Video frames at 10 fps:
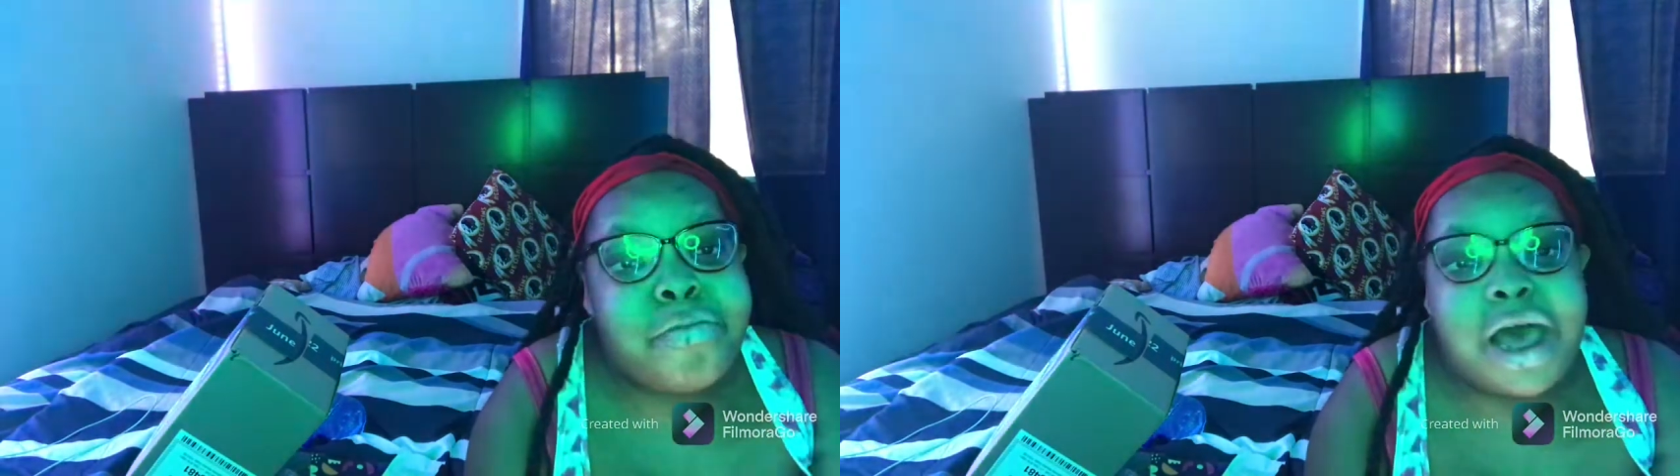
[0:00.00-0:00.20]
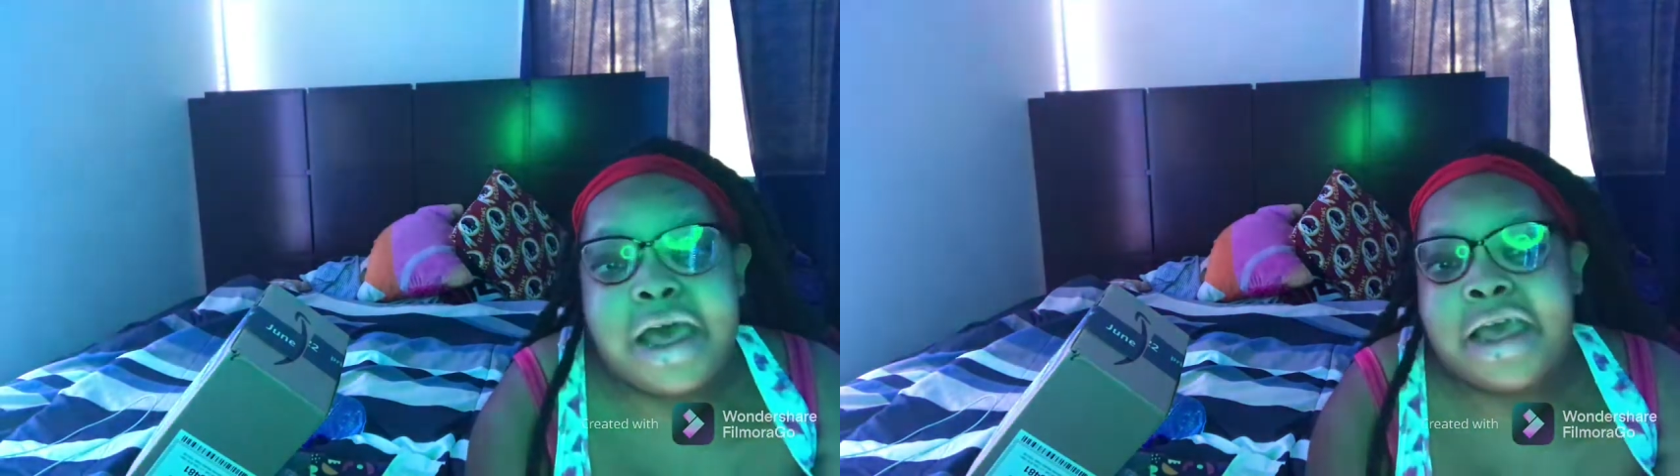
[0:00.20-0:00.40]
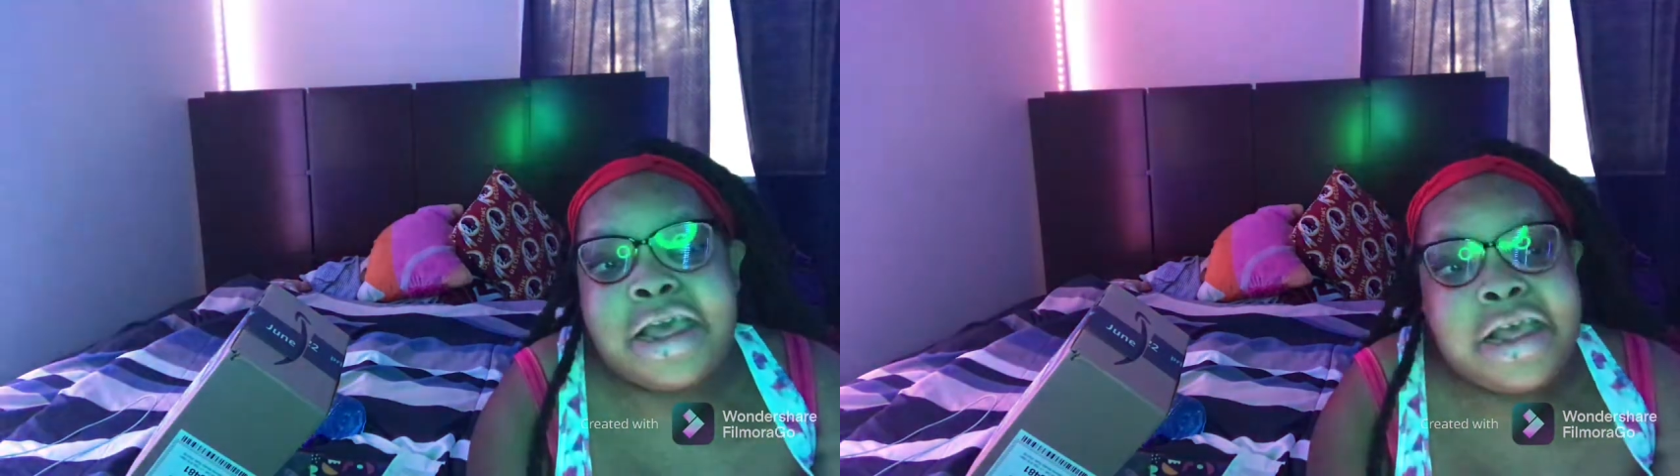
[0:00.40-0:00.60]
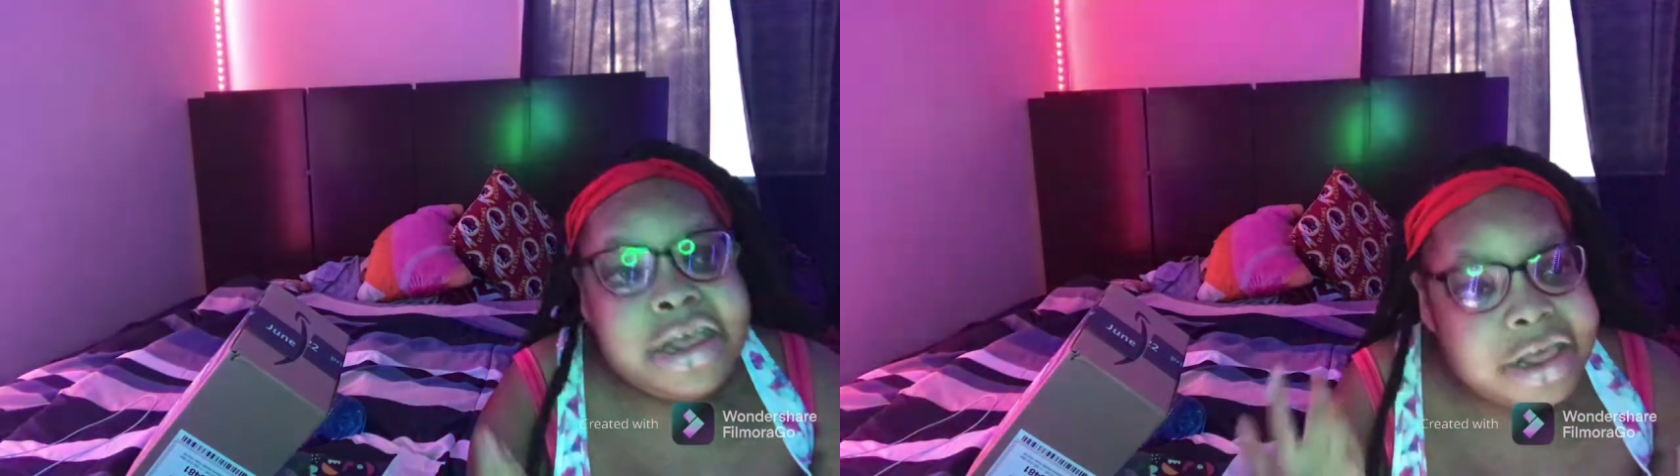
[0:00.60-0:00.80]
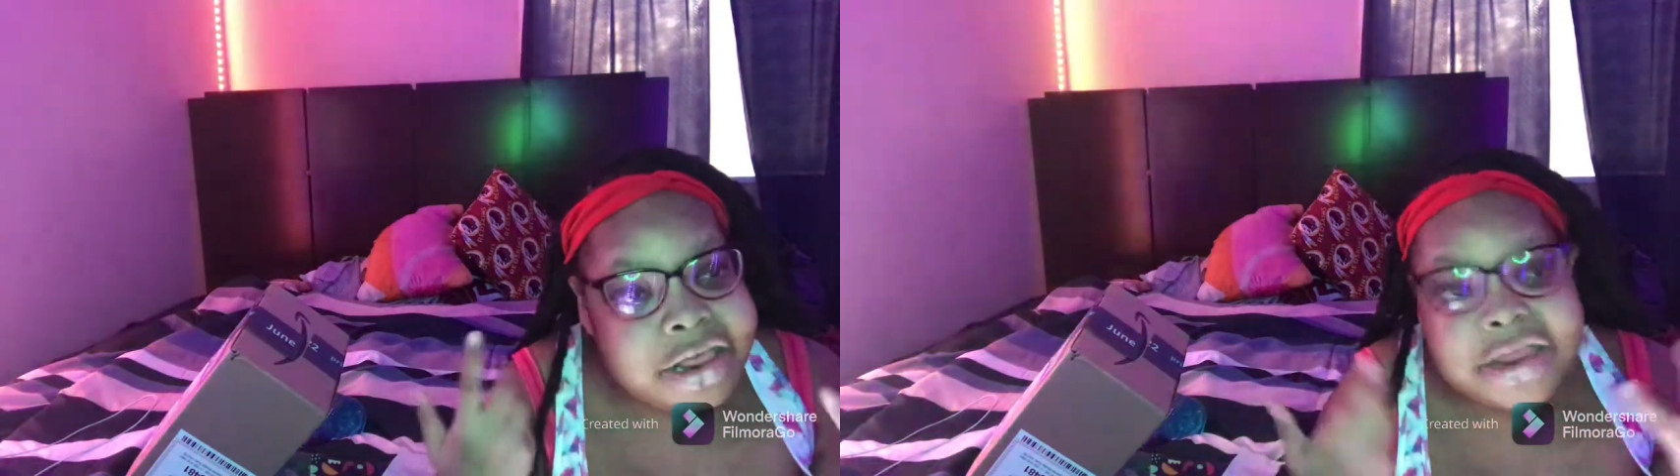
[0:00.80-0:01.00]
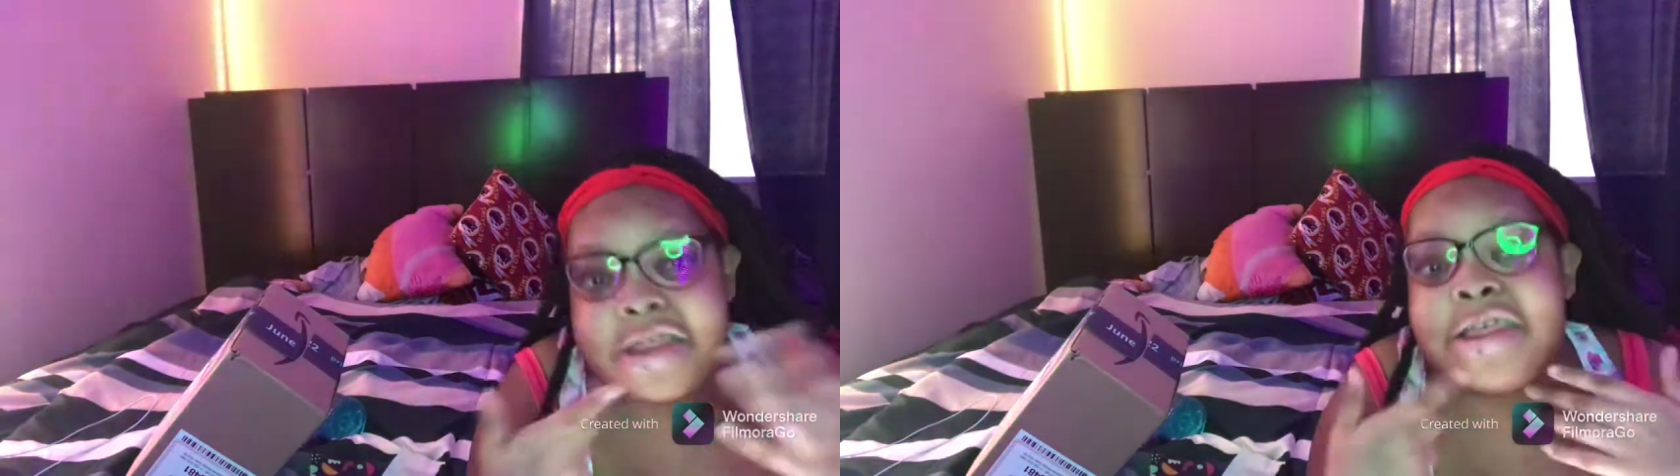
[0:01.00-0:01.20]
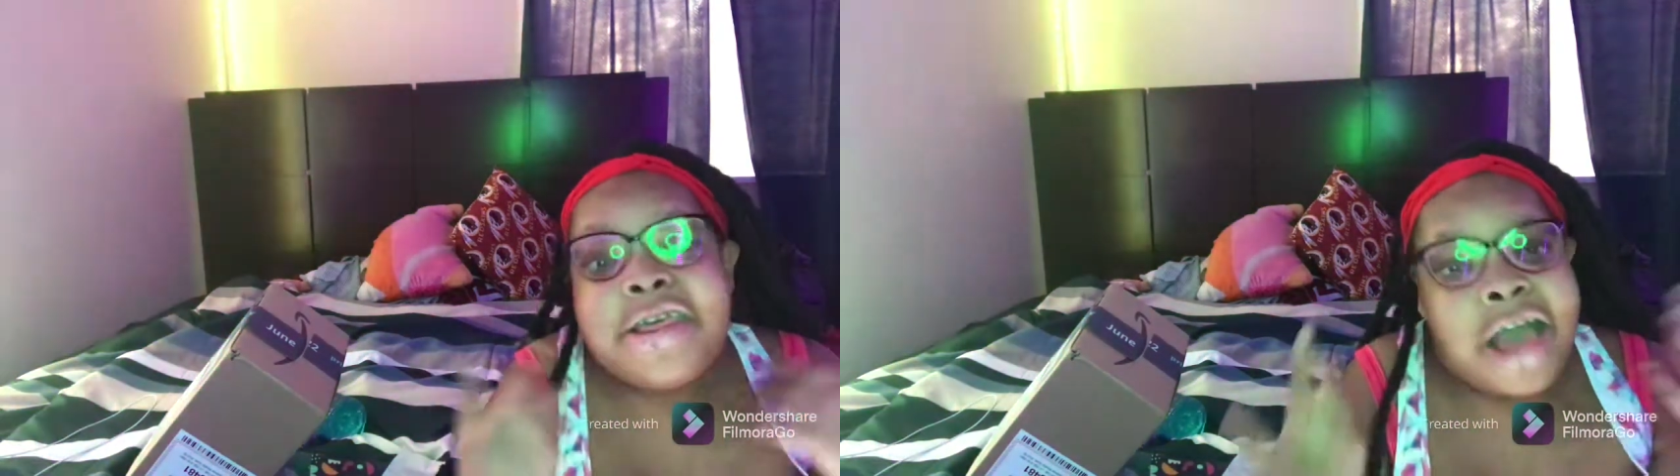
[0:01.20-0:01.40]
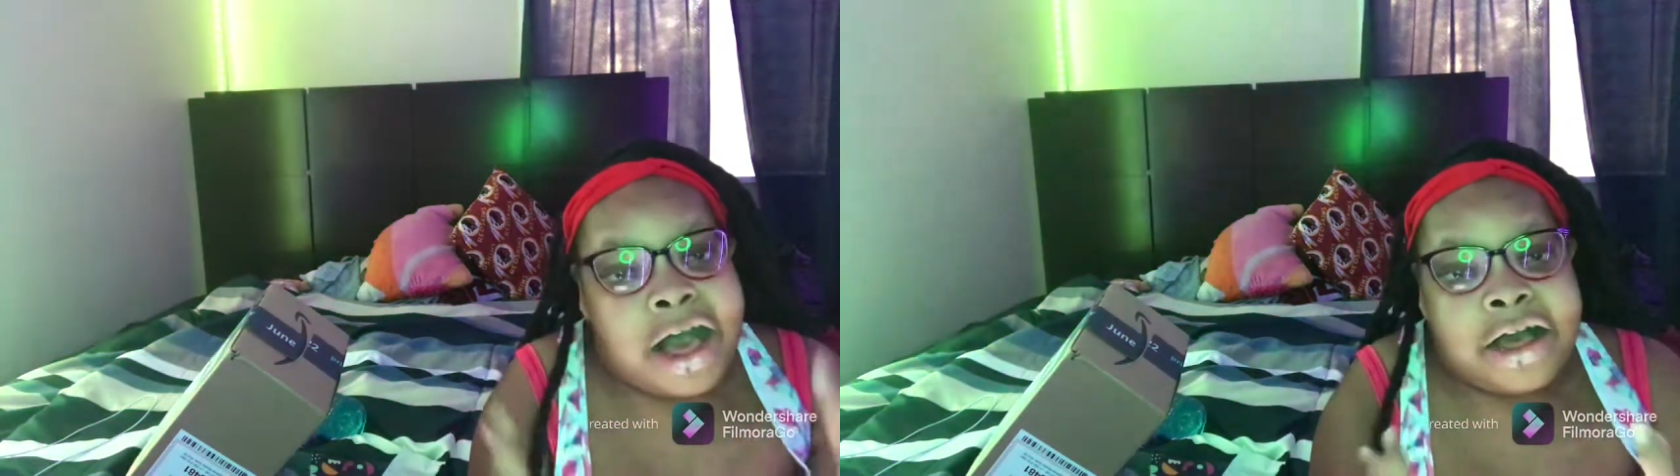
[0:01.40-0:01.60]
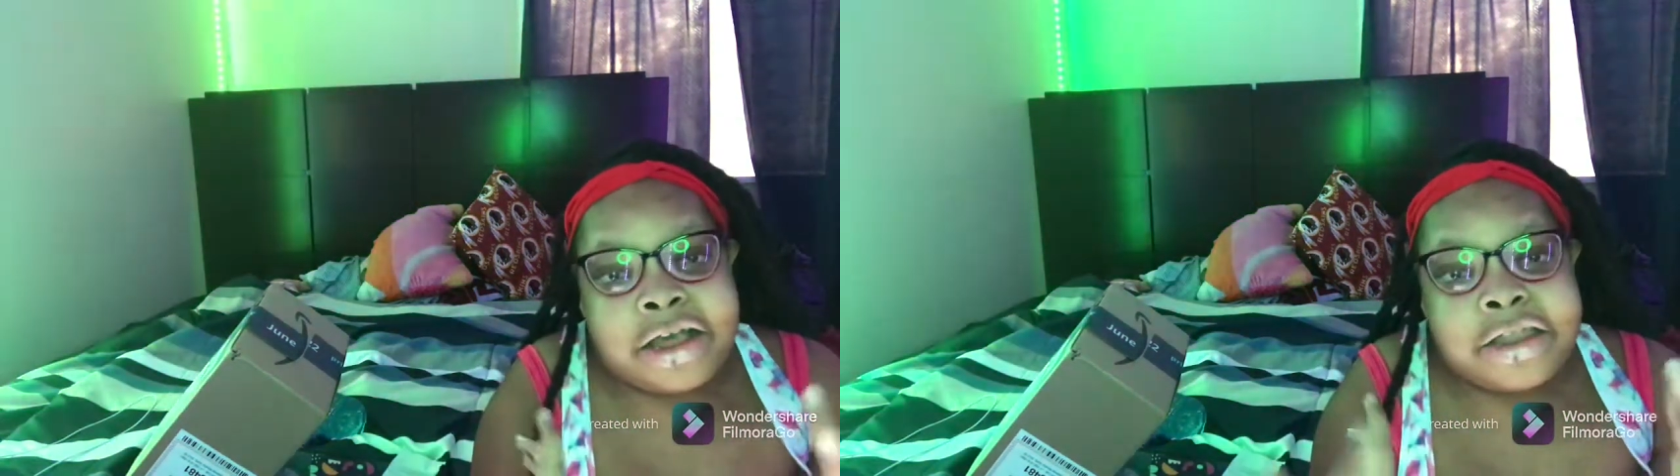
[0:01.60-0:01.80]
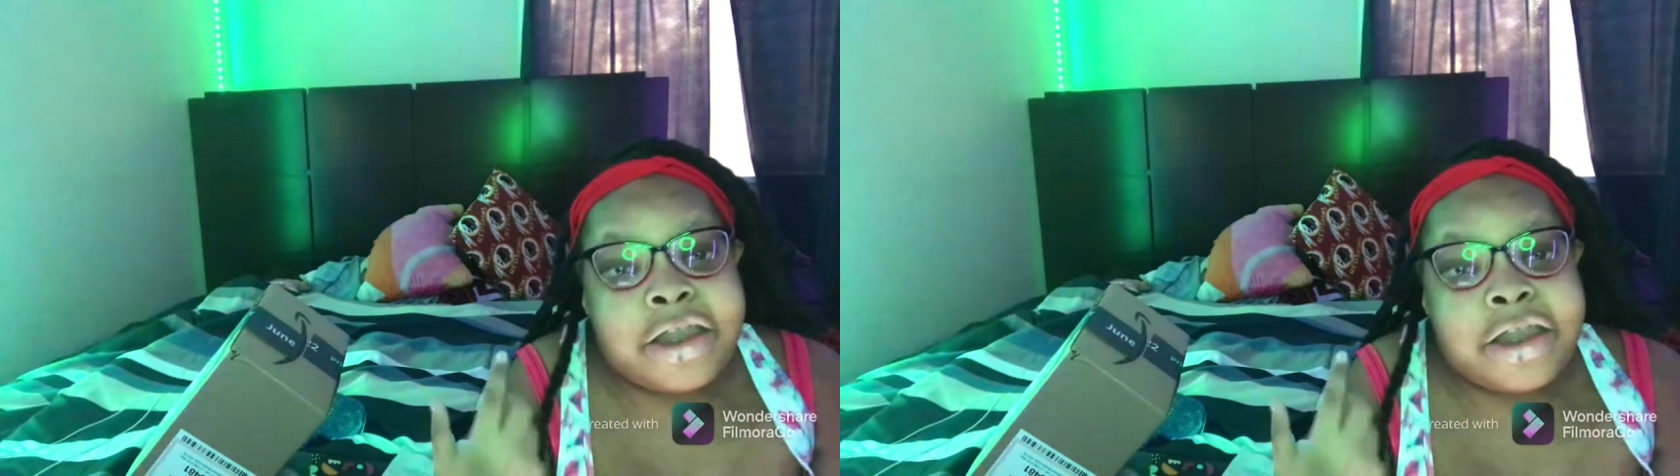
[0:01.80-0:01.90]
but y'all